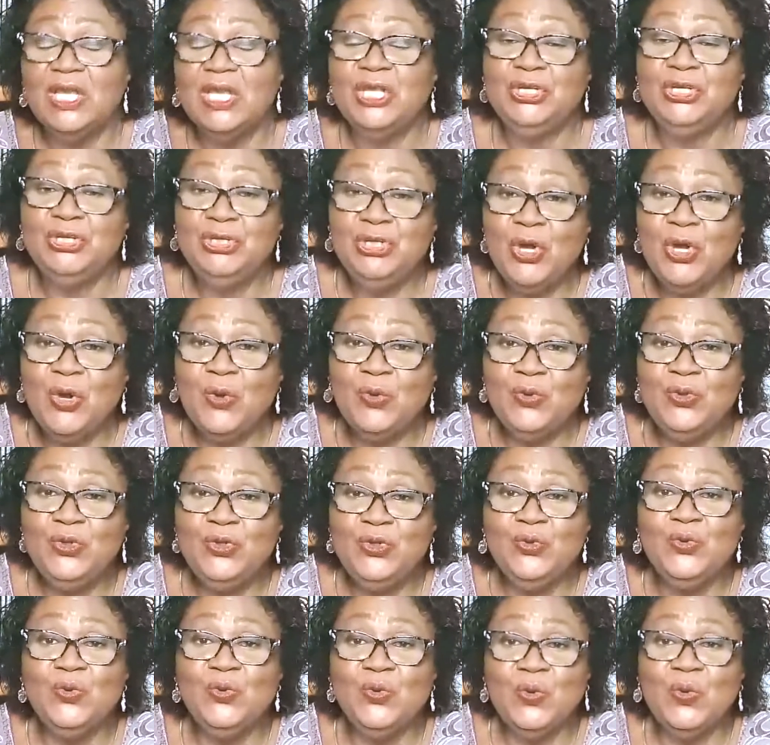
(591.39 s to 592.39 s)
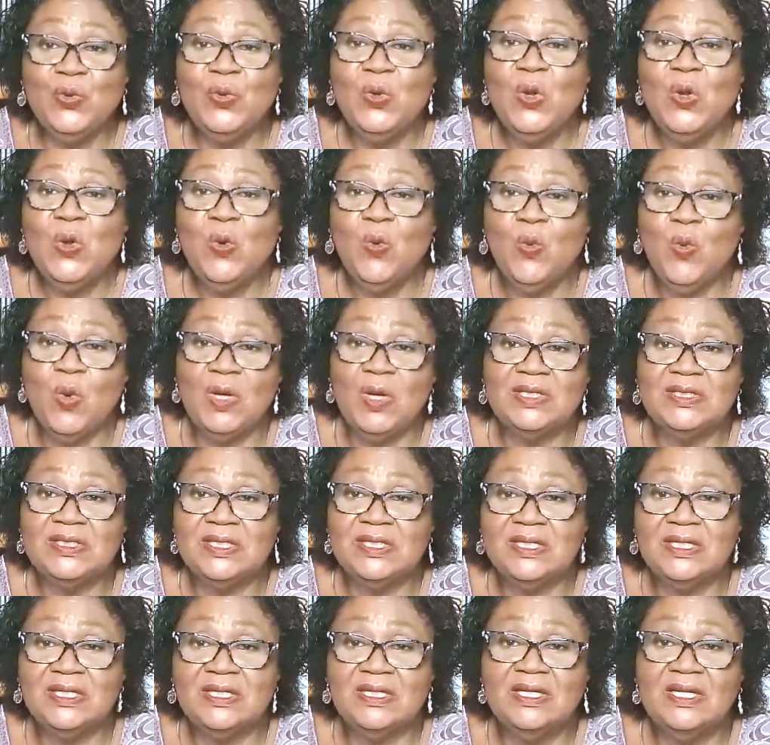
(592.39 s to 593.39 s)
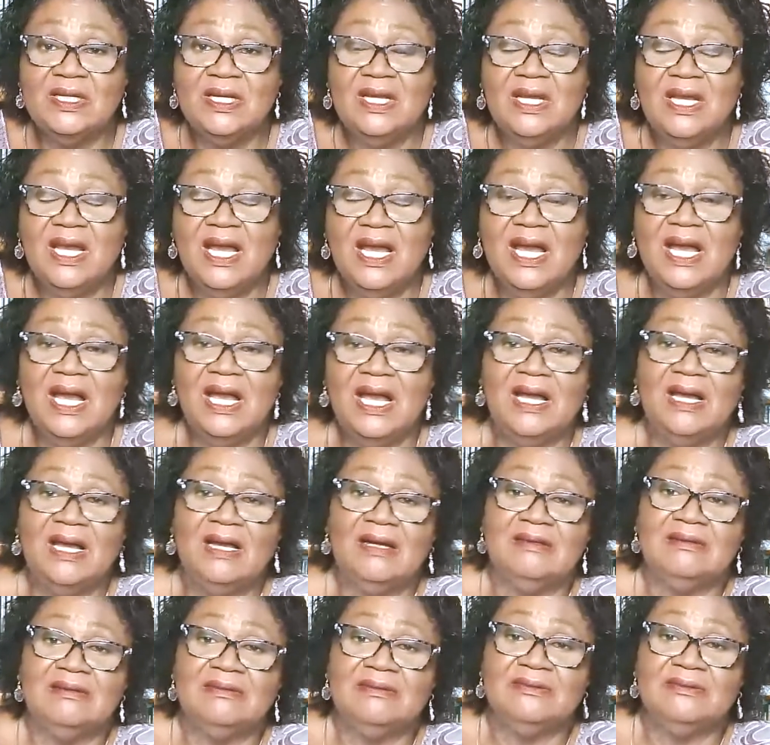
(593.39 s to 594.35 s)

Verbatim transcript: Now you want to uh,